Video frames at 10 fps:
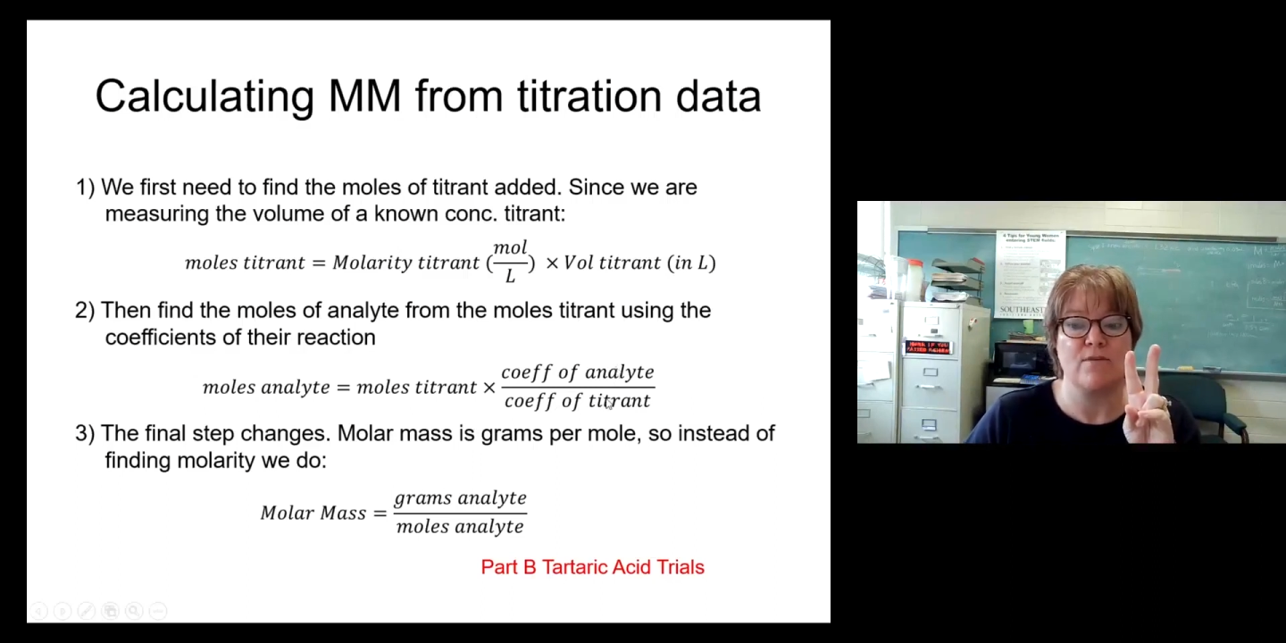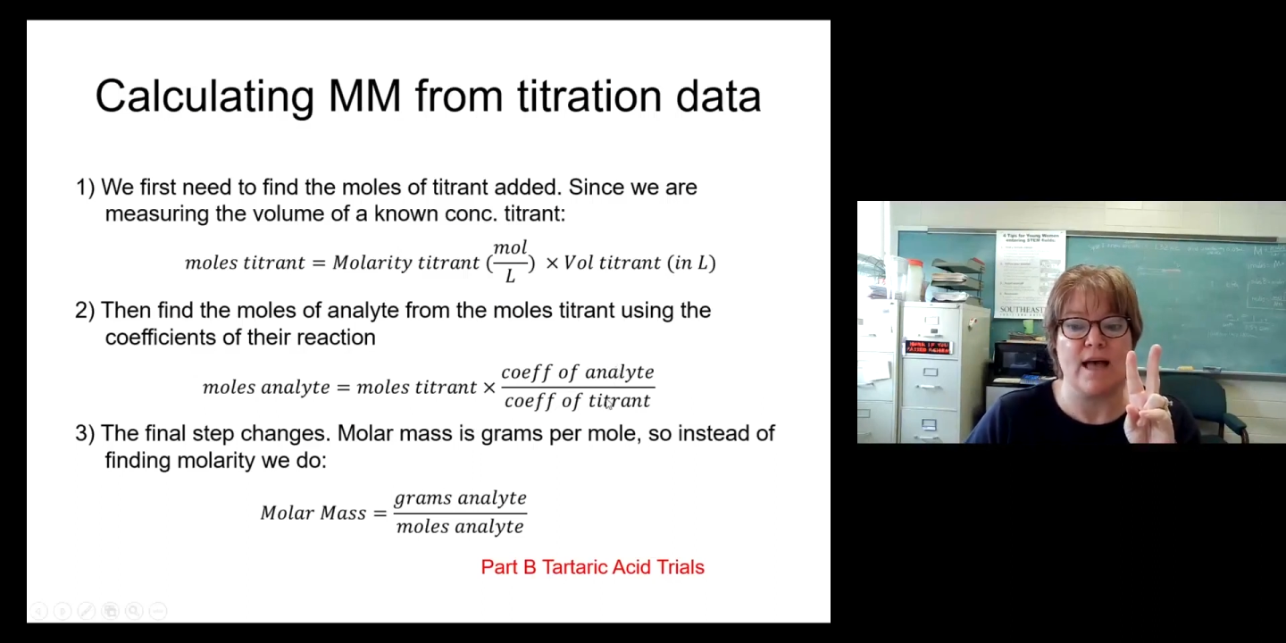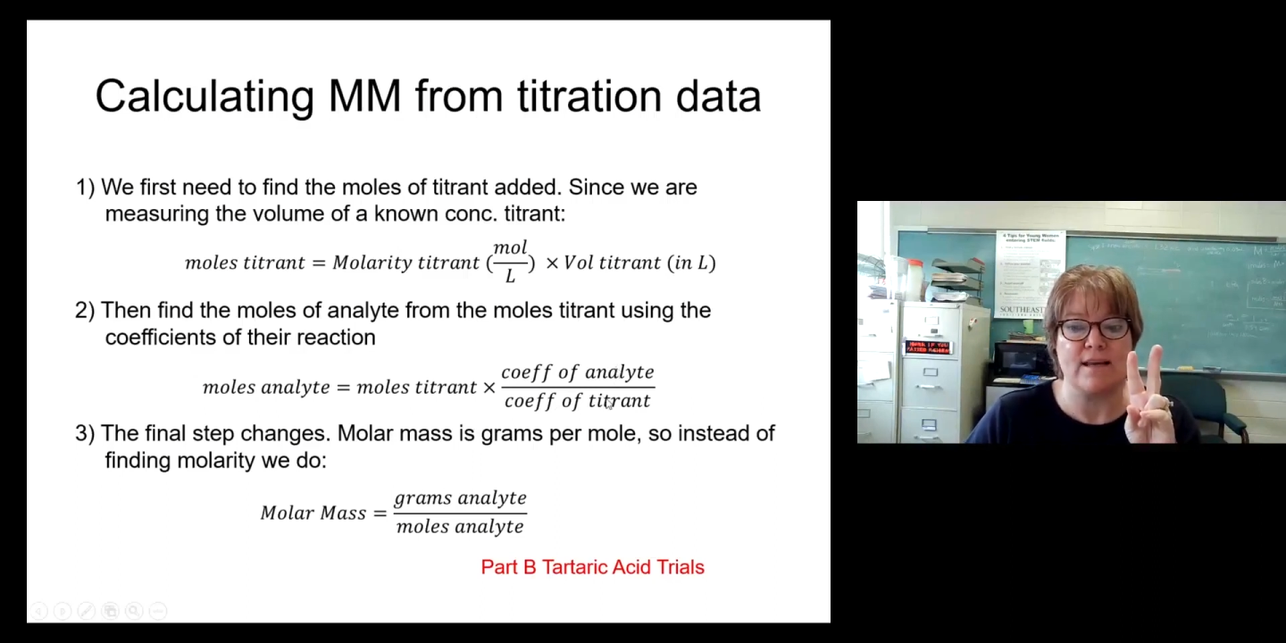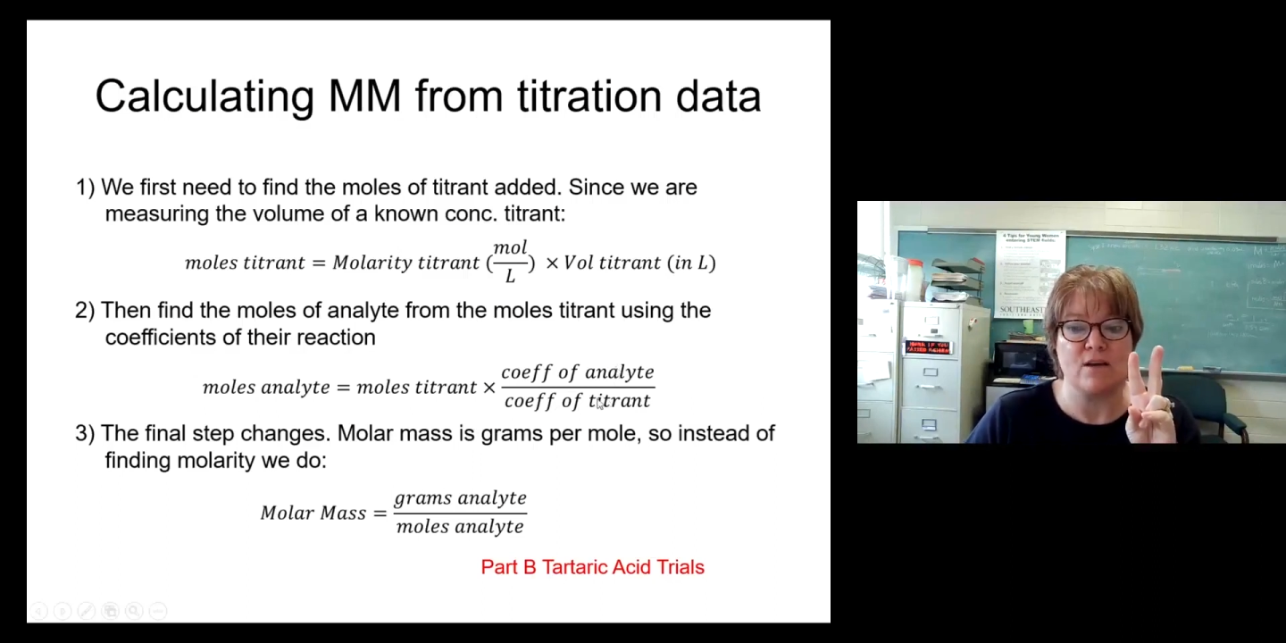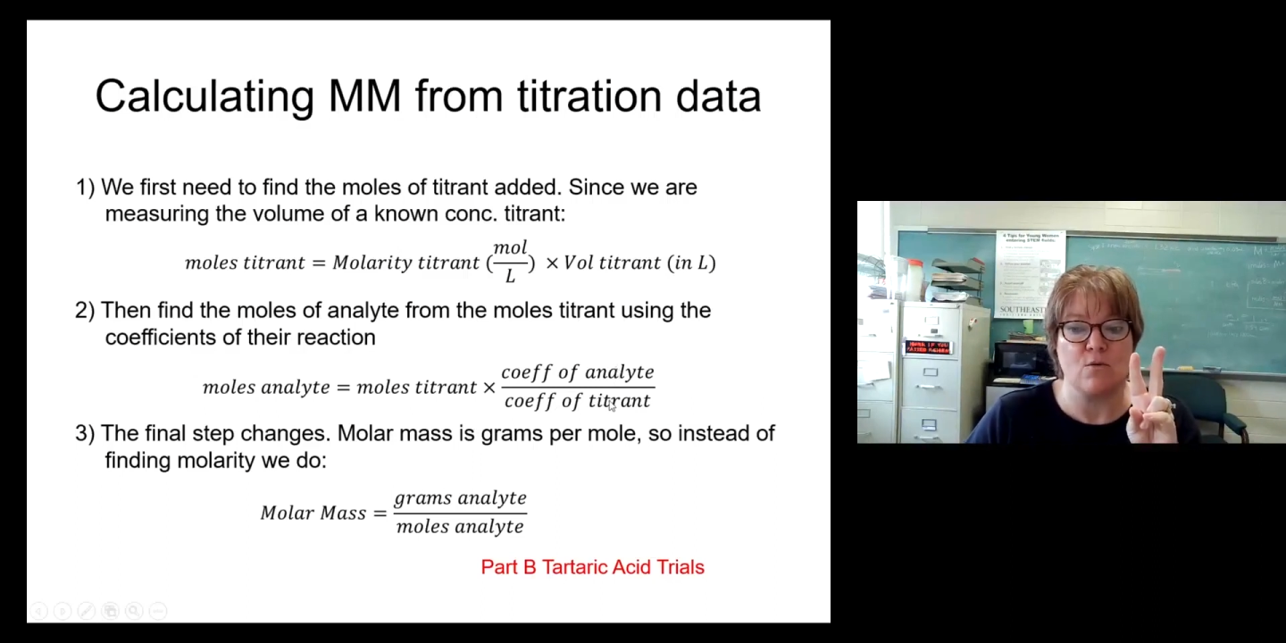
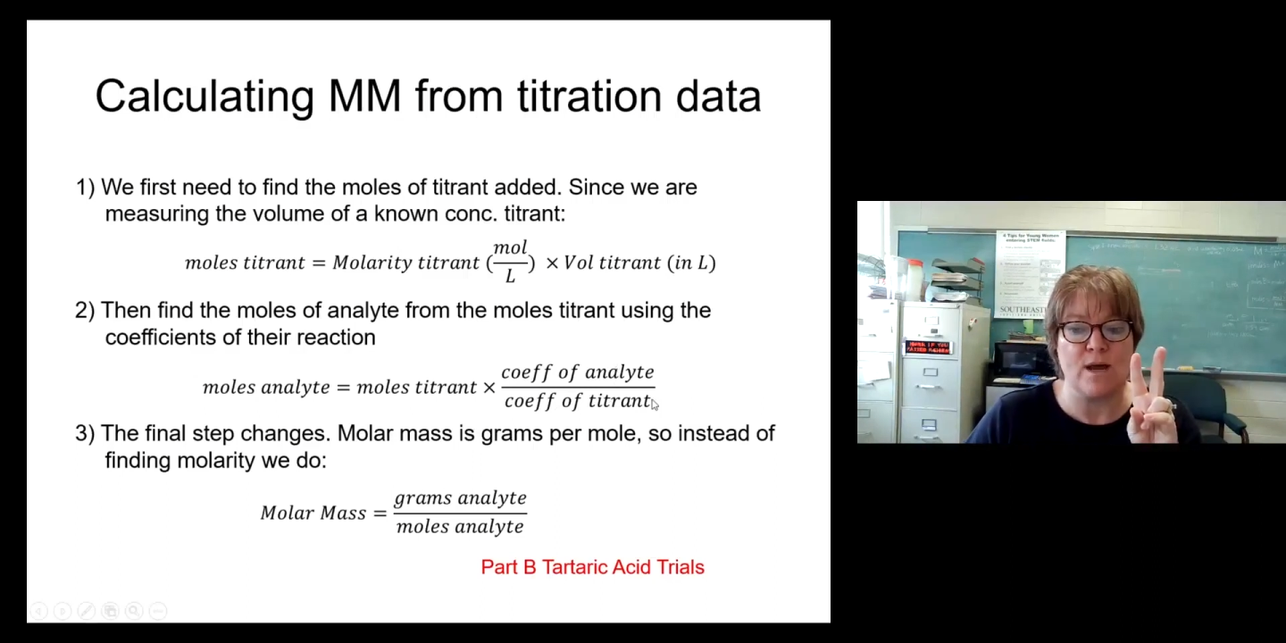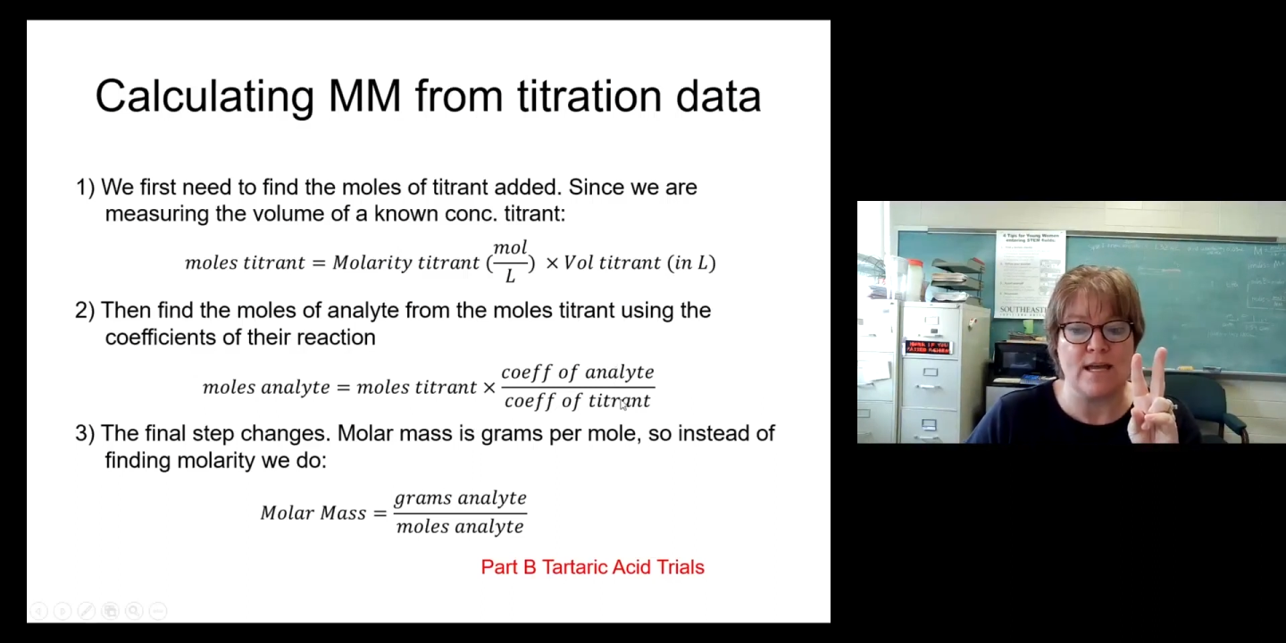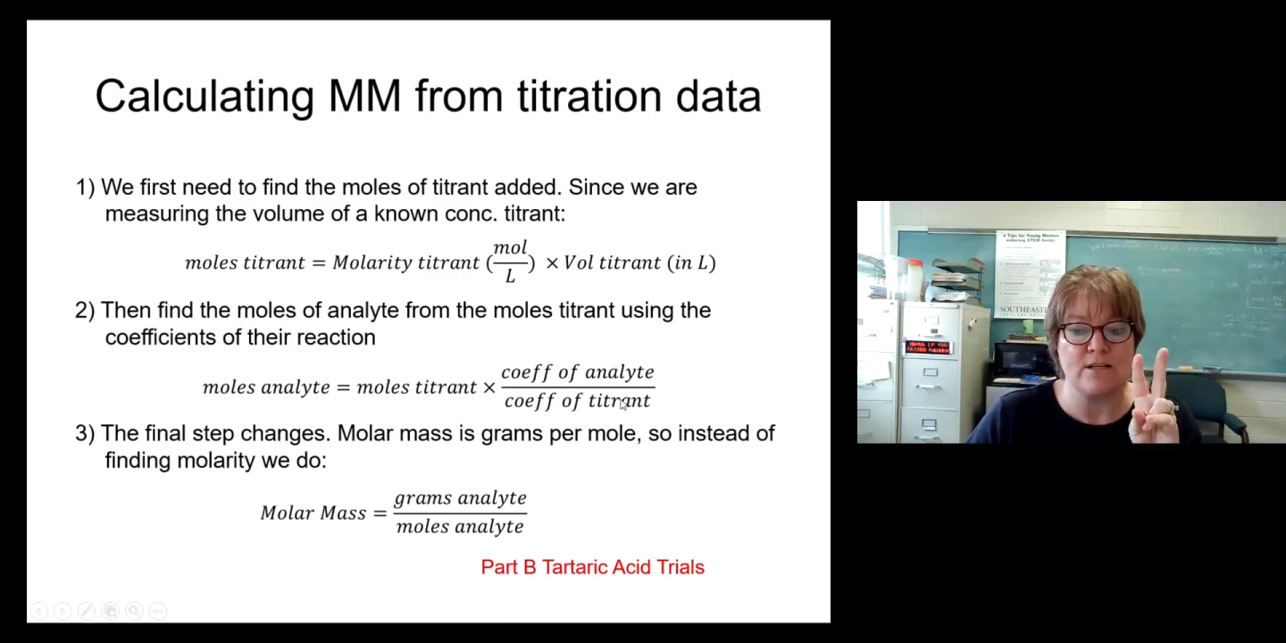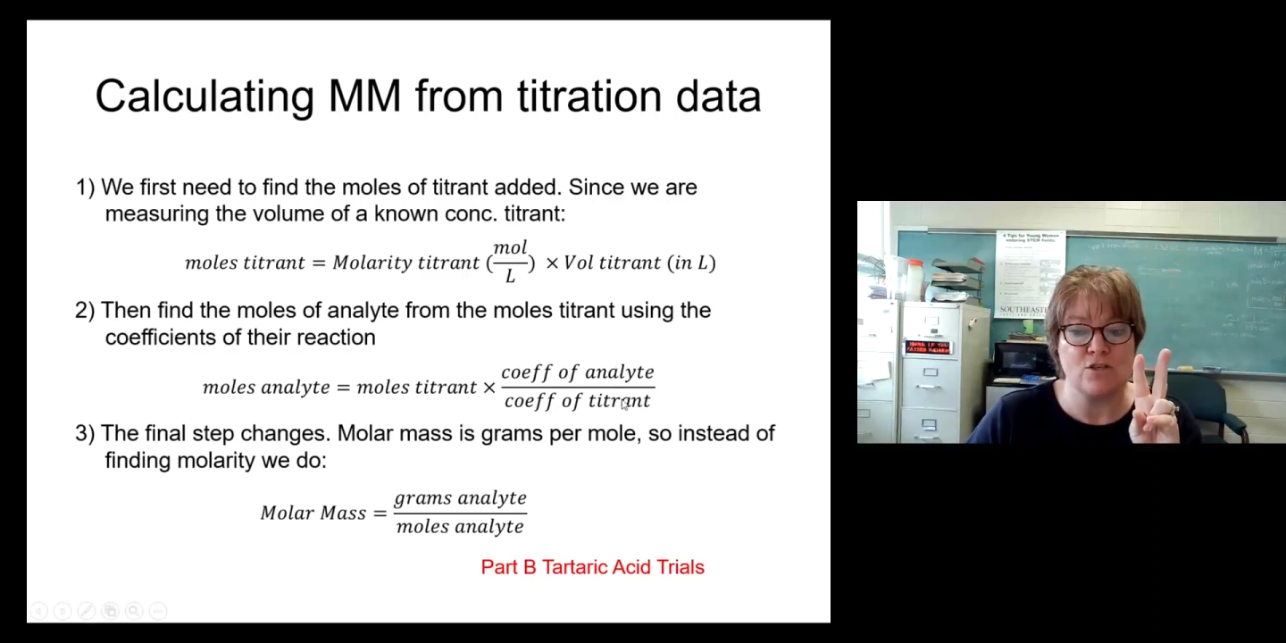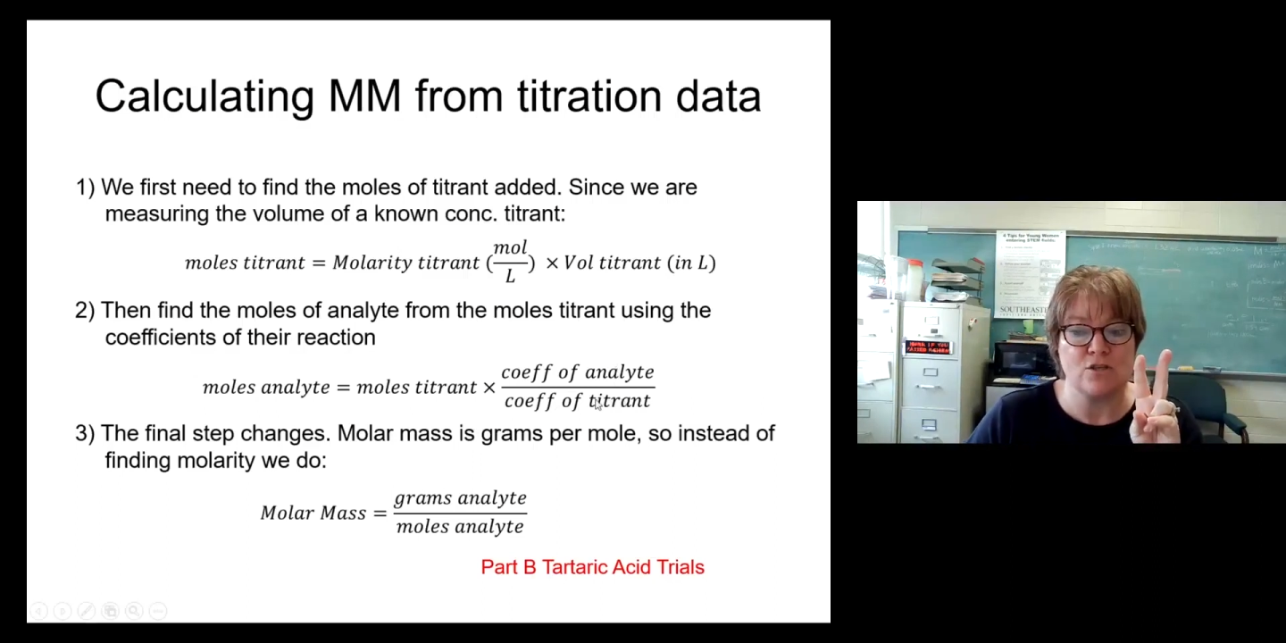
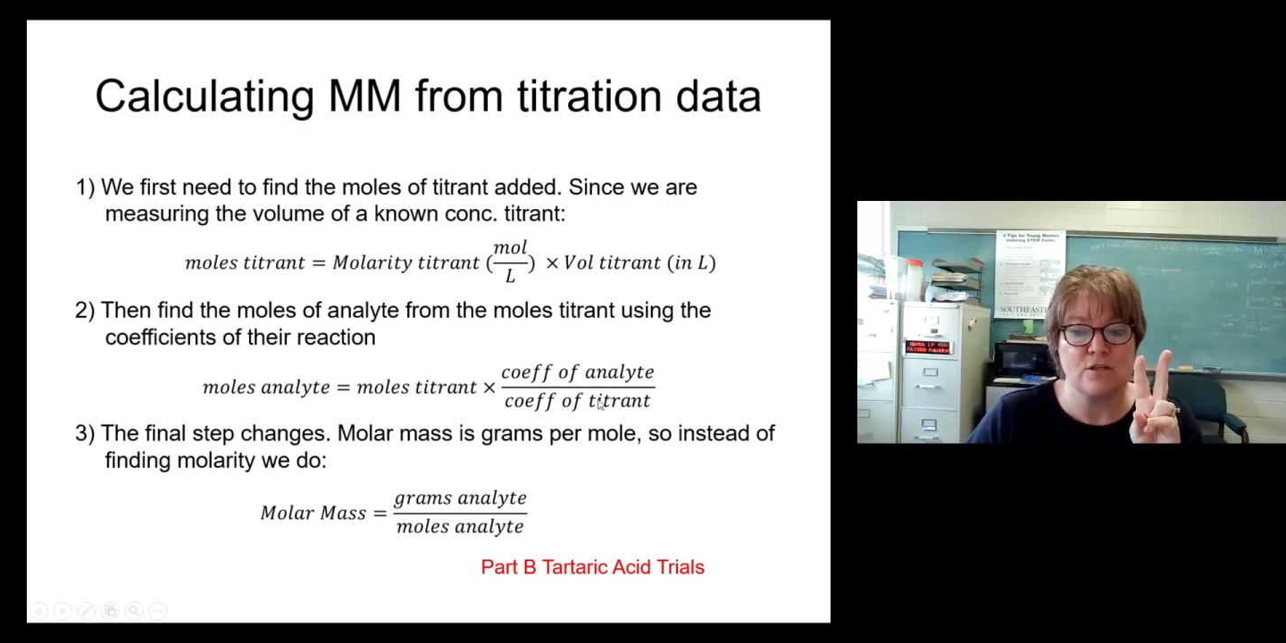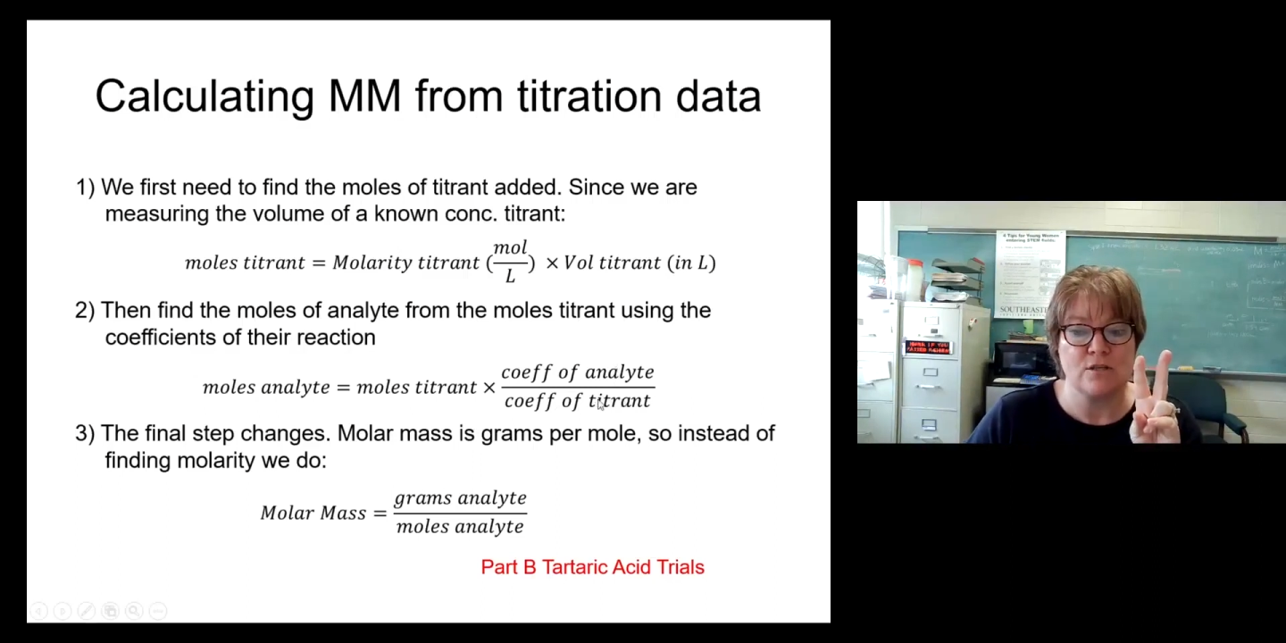NaOH